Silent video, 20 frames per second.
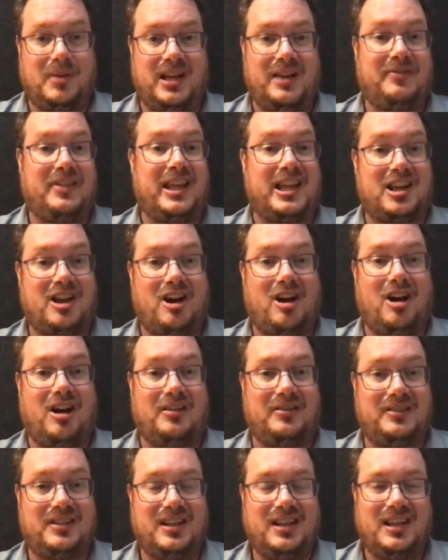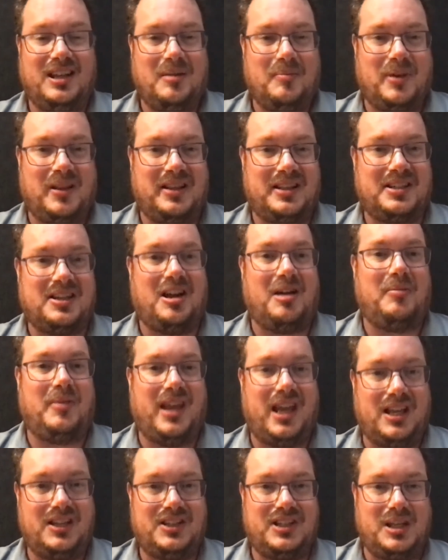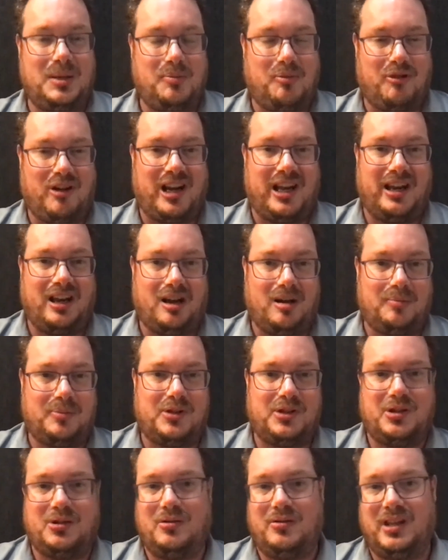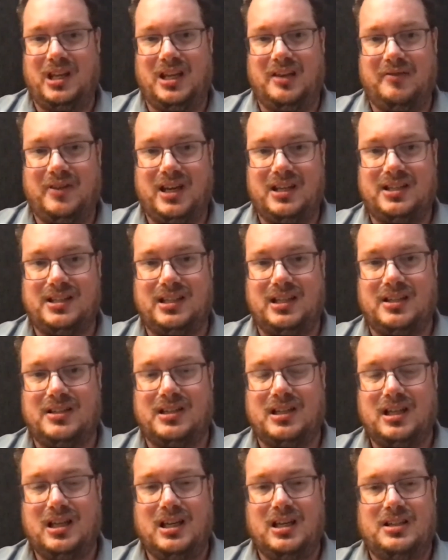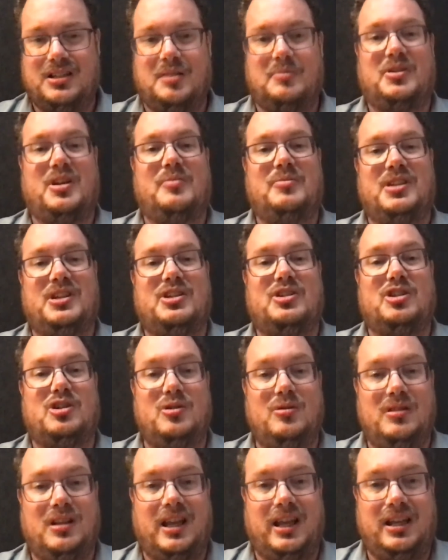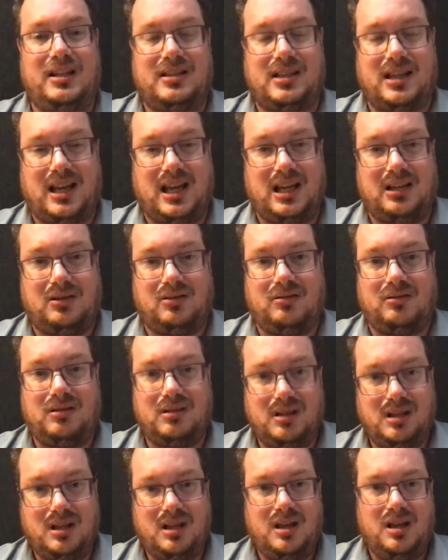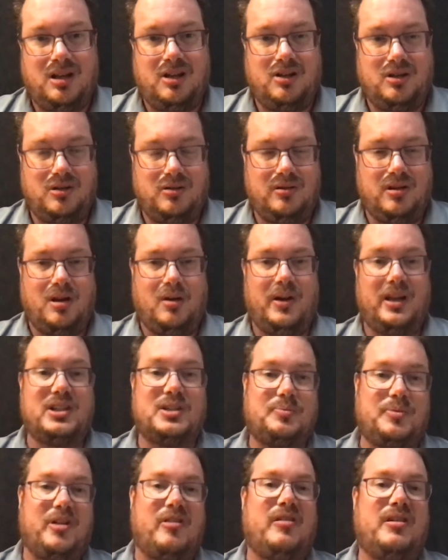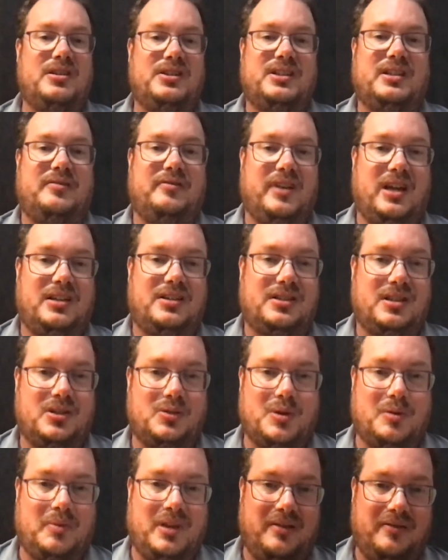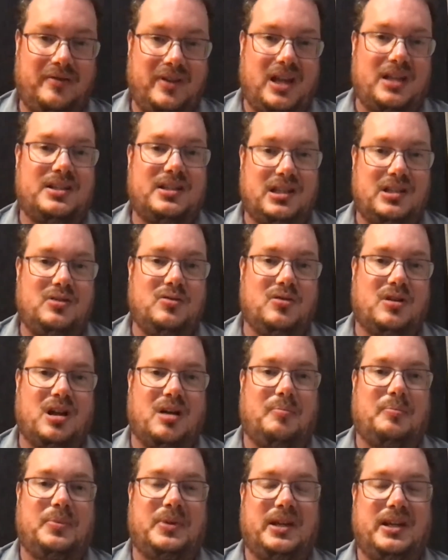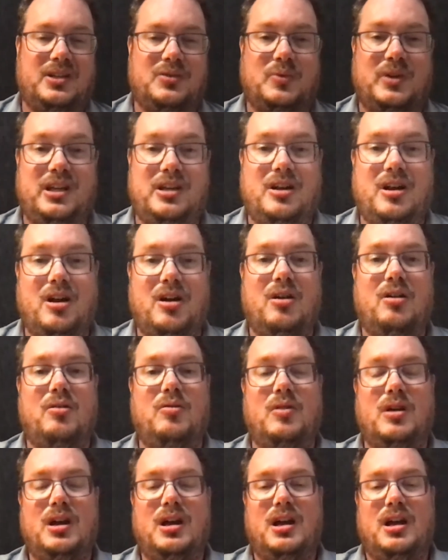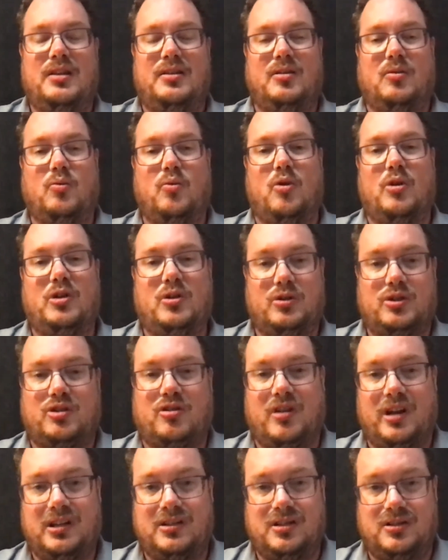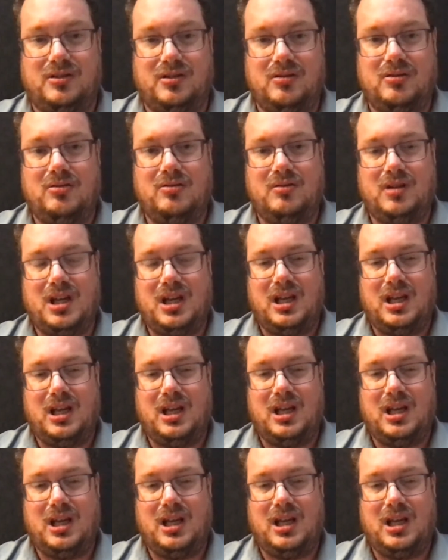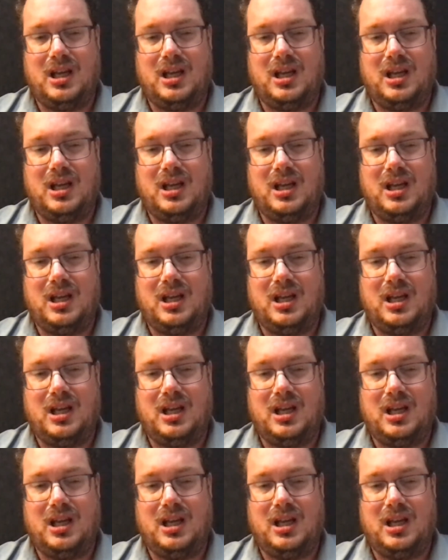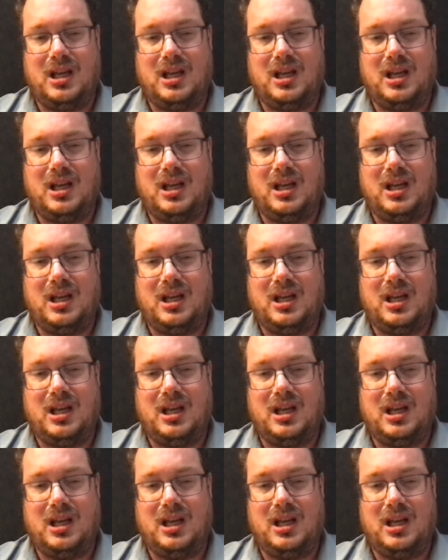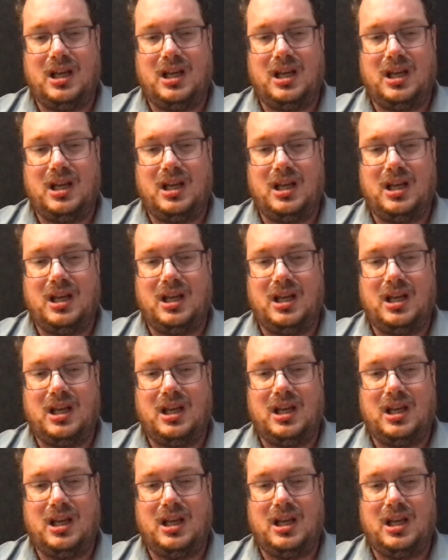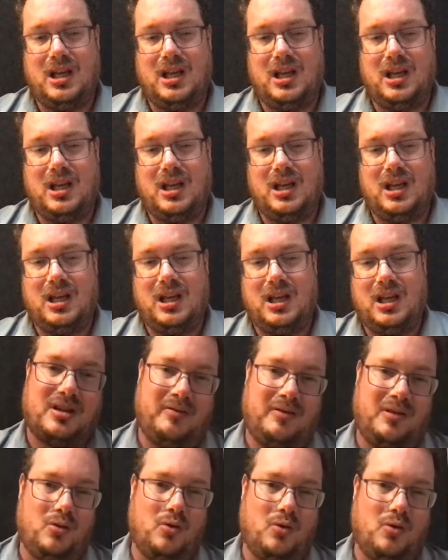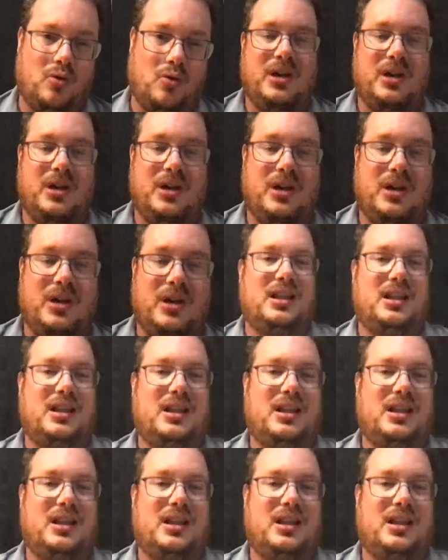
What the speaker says: And if they can't, by the time they actually bring it up to the investors, sometimes it's too late to handle. Experienced investors, when we invest in your companies, we know that what you're trying to do is you're trying to build a new business. You're trying to do something outside of the norm.